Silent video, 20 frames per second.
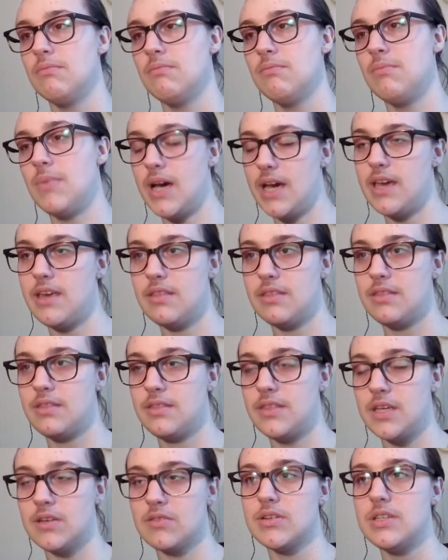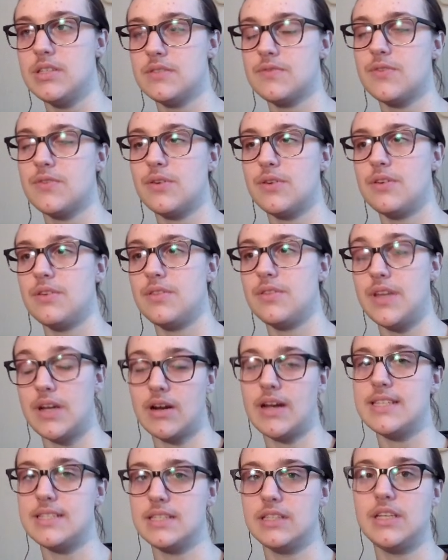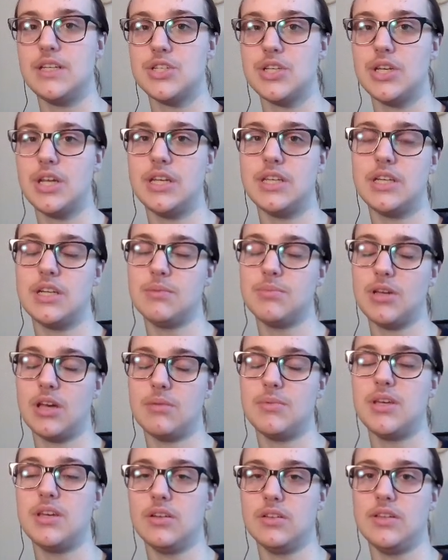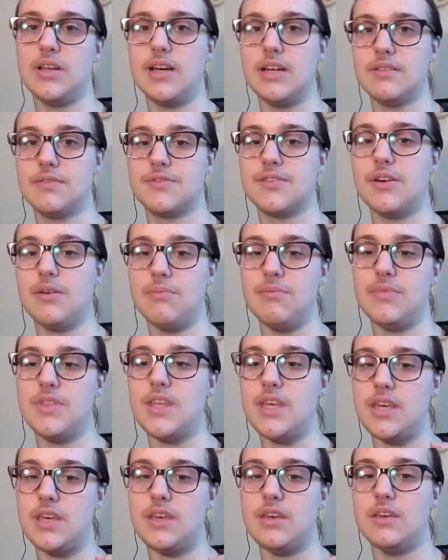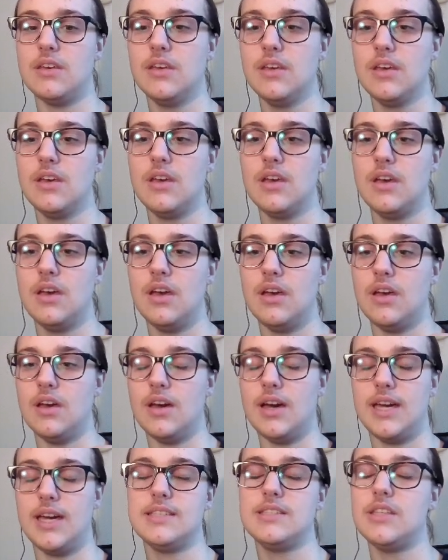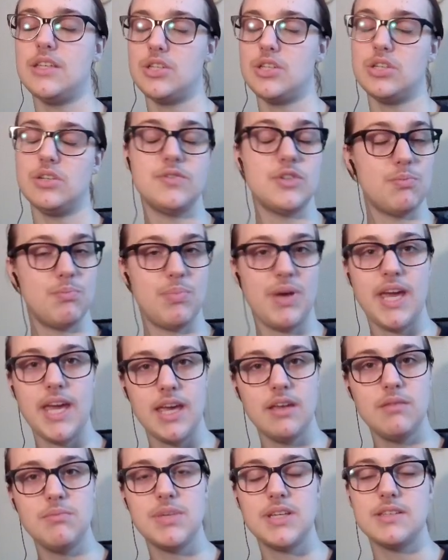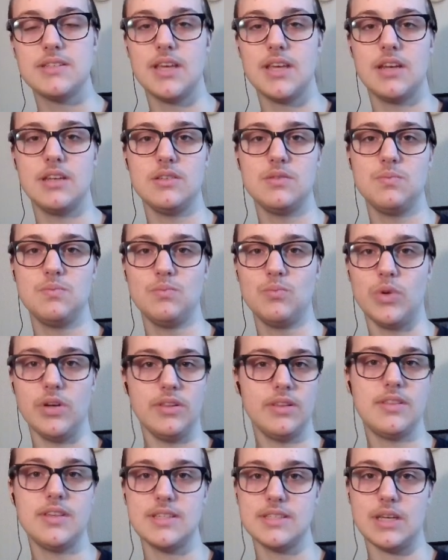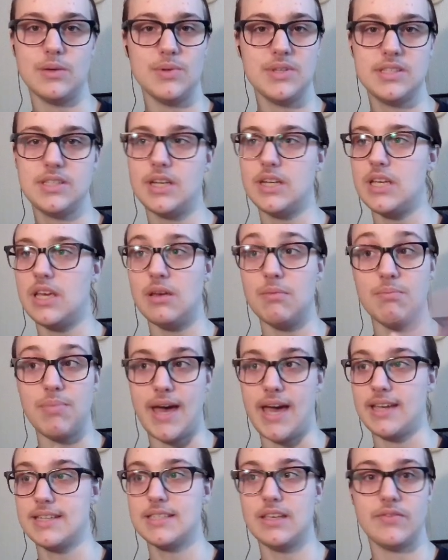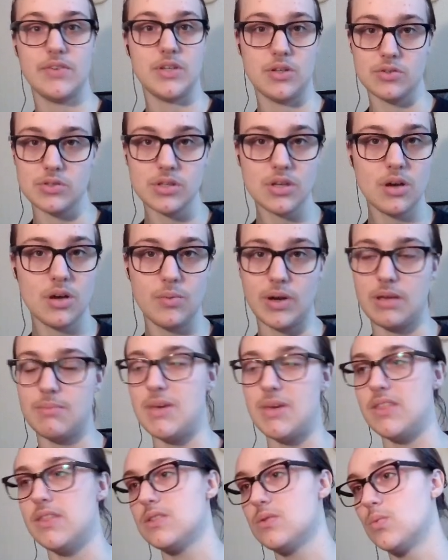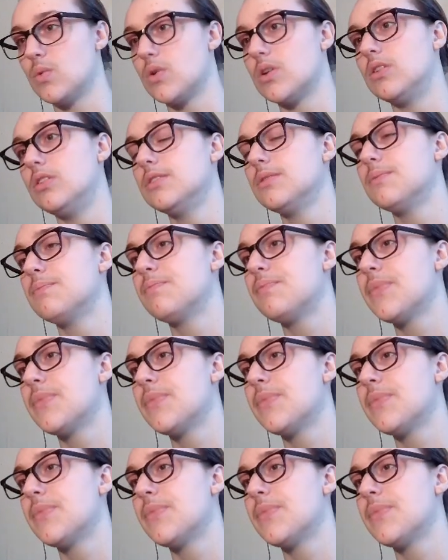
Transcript: My theories for their isolation ended up coming a lot from the isolation of Japan, because that is one of the things I was studying back 7 years ago when I made this world.